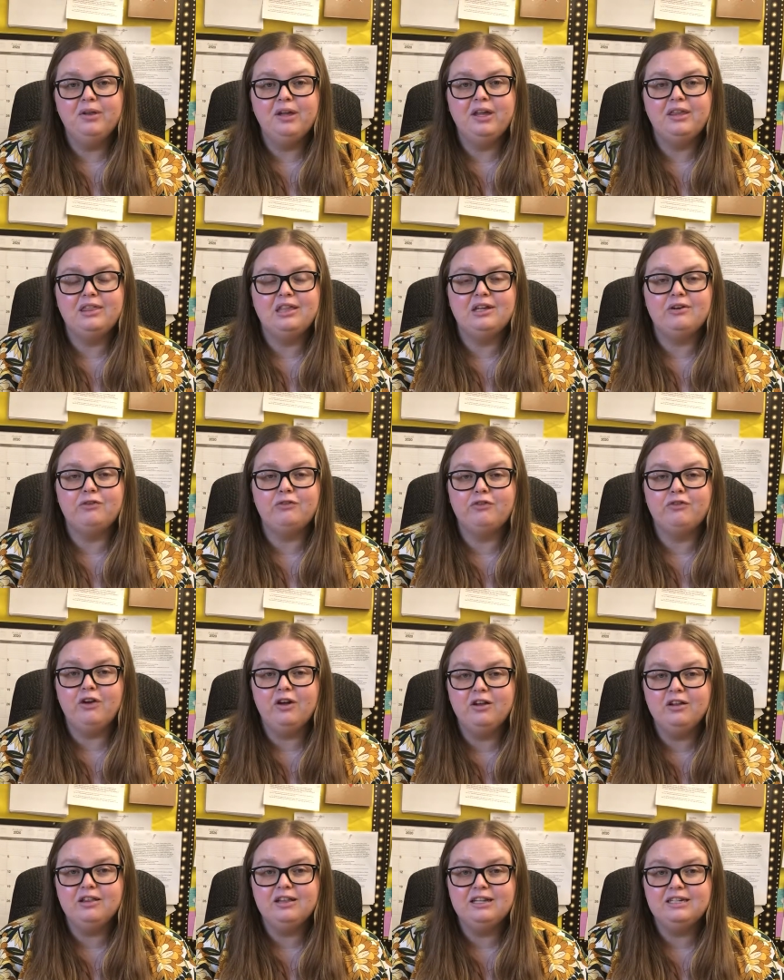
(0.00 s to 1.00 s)
and then a
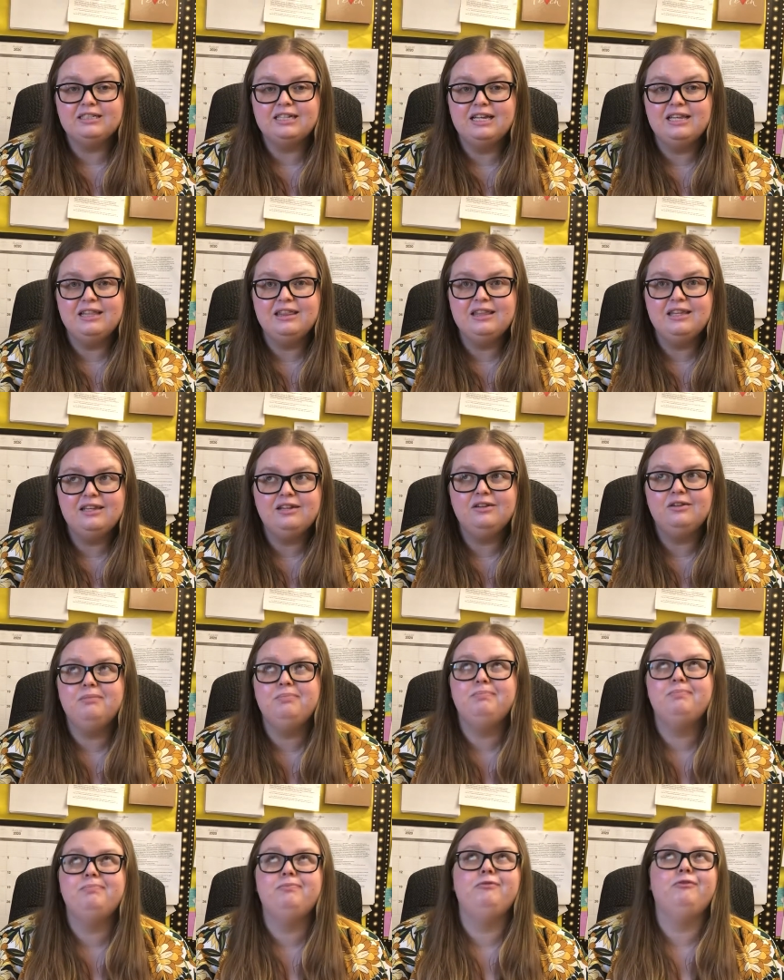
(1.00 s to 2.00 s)
froglet, and then a
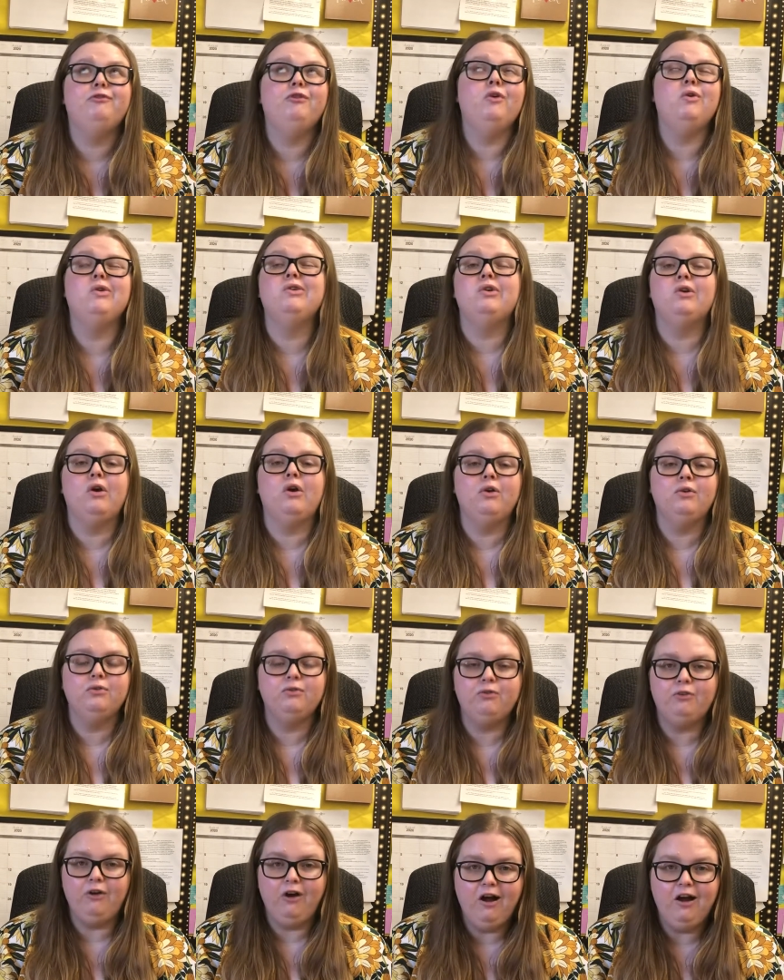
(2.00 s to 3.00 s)
full-grown
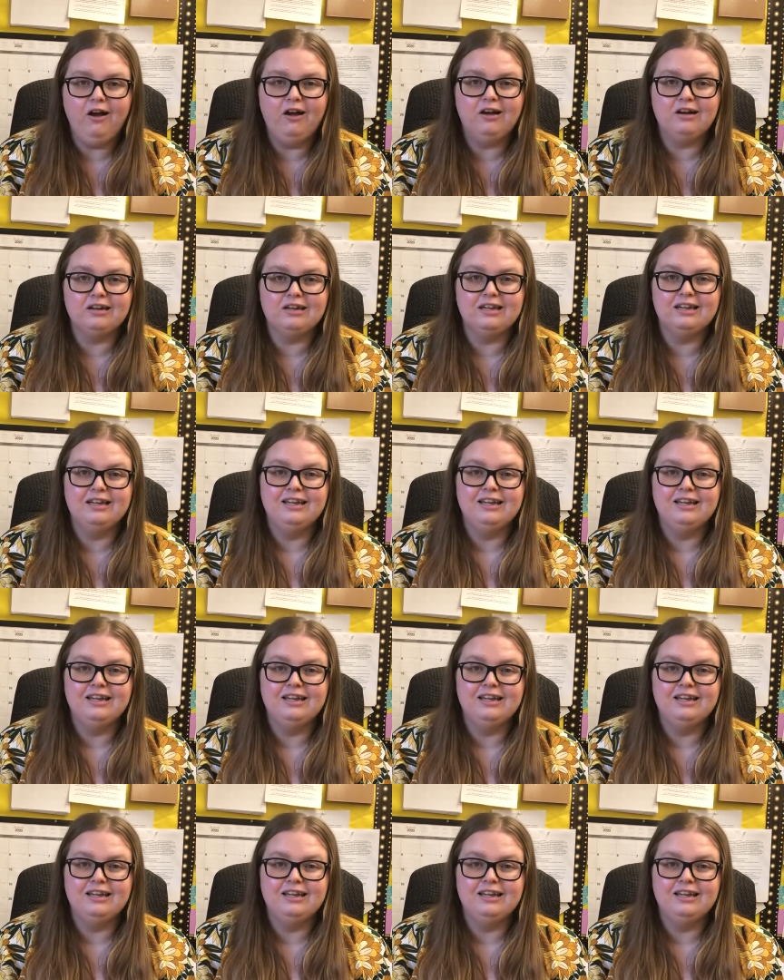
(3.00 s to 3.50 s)
frog.